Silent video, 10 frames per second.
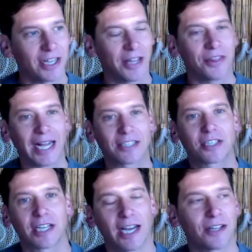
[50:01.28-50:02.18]
and that's
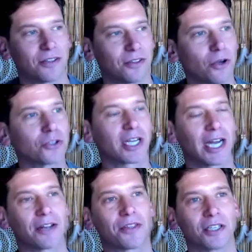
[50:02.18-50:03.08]
the kind of those are the
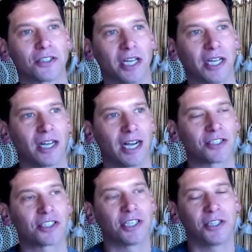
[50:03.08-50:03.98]
kind of things that i
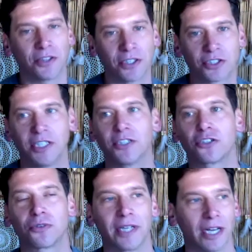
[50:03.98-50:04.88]
see this
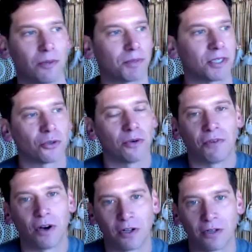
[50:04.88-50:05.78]
industry helping to
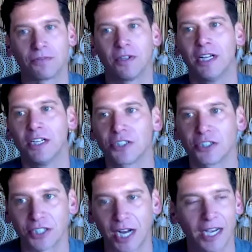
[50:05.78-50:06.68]
evolve
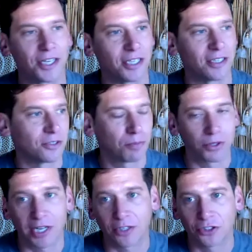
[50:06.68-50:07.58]
society is
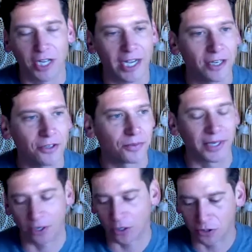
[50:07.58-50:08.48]
put that on chain and we
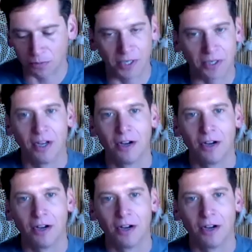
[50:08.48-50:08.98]
can all just be